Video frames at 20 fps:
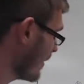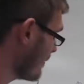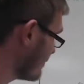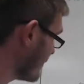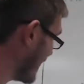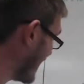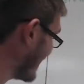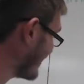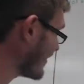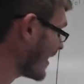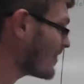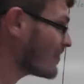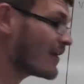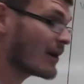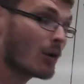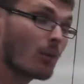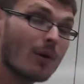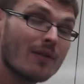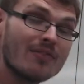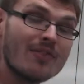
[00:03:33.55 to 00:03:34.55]
being that
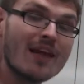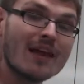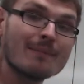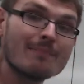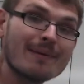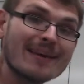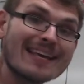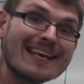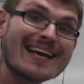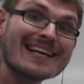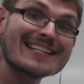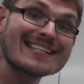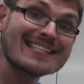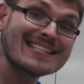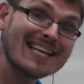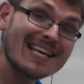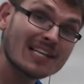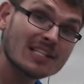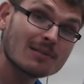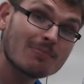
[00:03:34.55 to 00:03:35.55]
there would then be
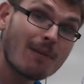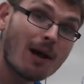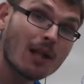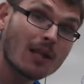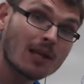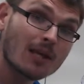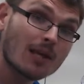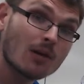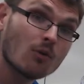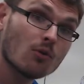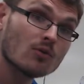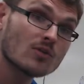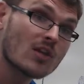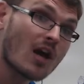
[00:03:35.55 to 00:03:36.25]
6 molecules